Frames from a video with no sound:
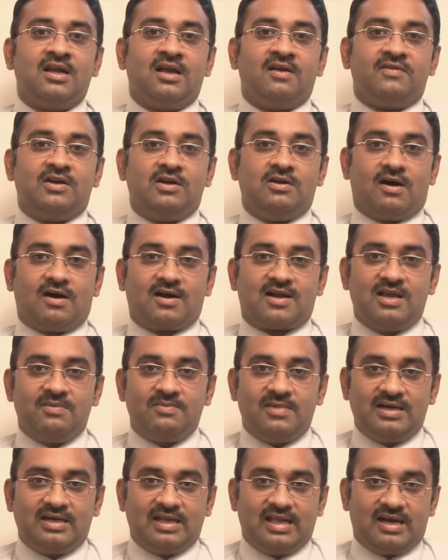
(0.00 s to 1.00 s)
We
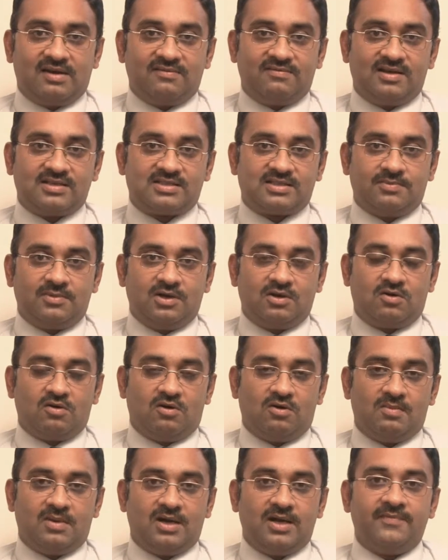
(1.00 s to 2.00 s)
document irreversible
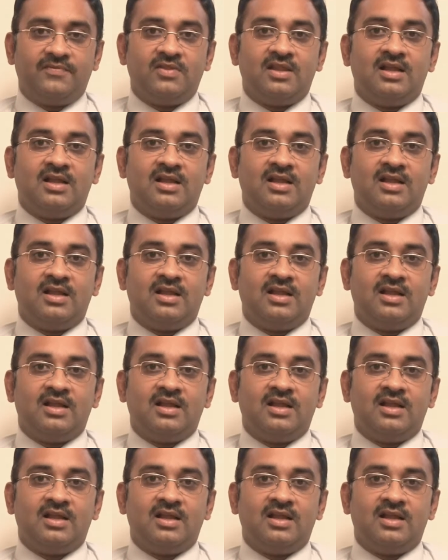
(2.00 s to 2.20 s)
coma.